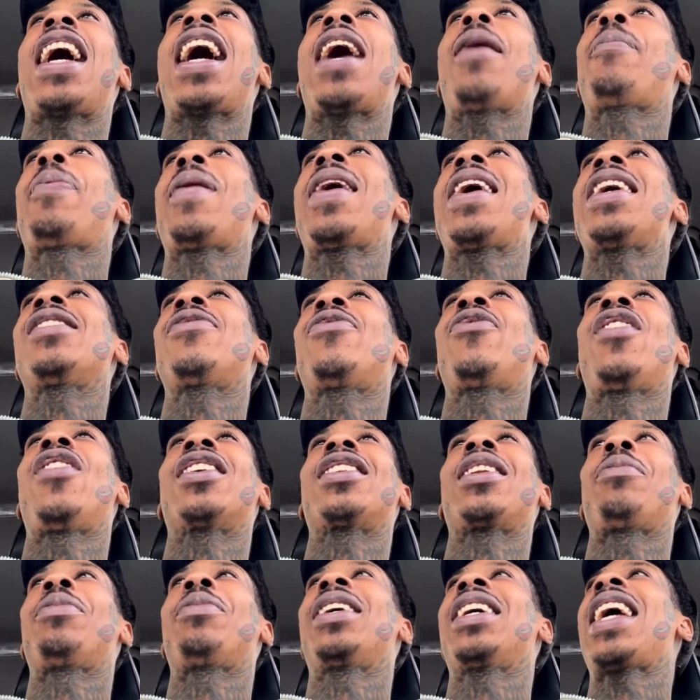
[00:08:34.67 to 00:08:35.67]
got past
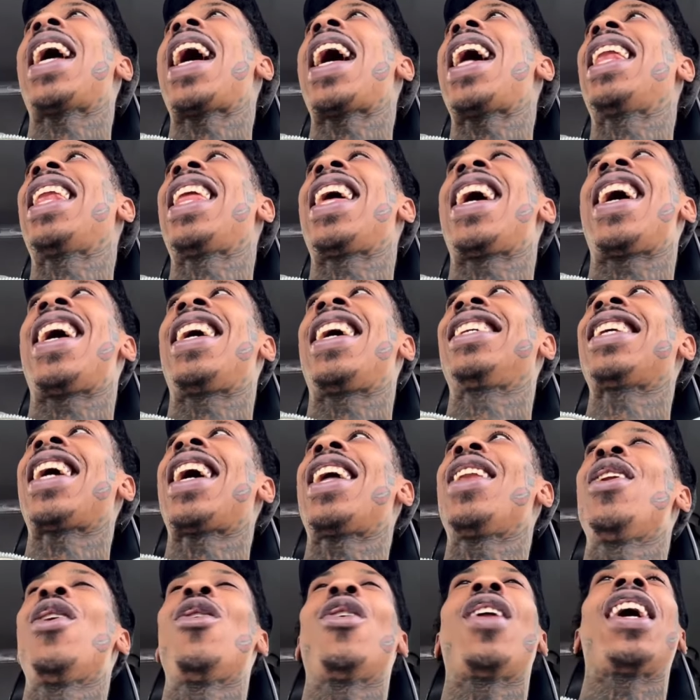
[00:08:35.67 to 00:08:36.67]
fucked up the guidelines.
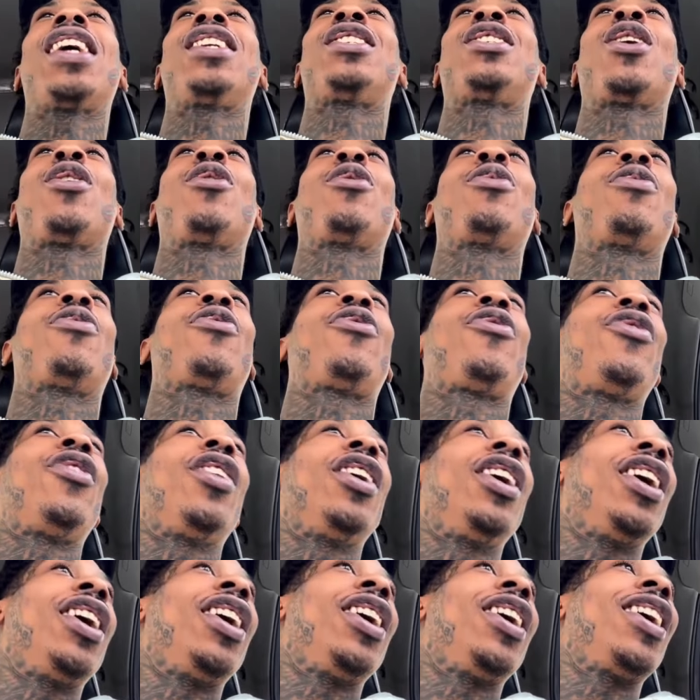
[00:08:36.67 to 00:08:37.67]
I know that joke
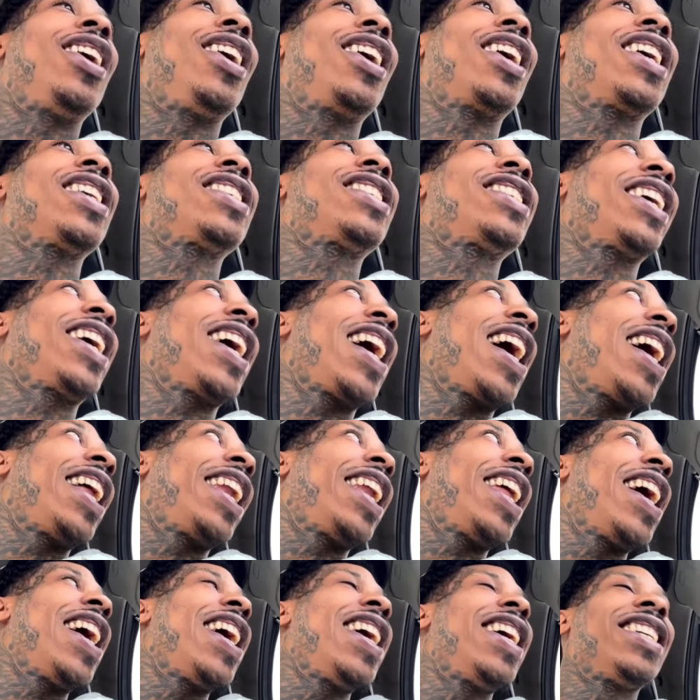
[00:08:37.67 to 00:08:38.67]
uh, against the
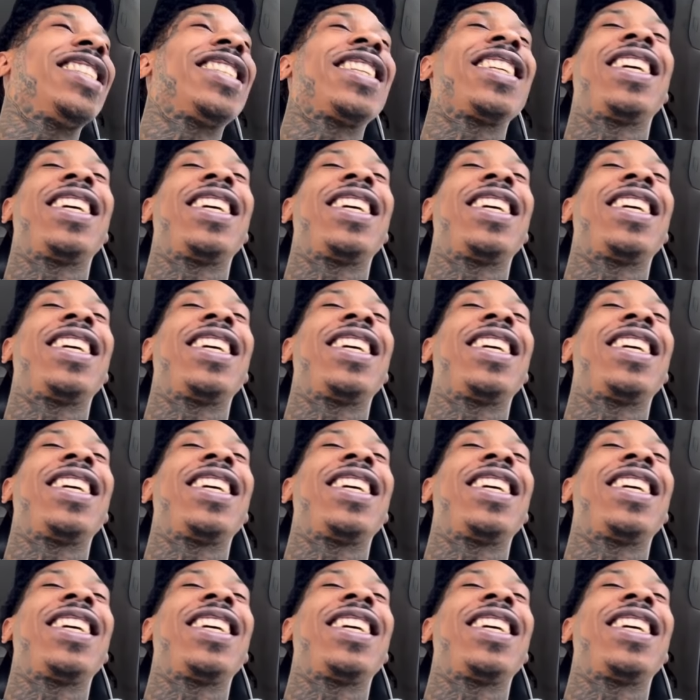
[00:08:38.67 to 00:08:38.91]
guidelines.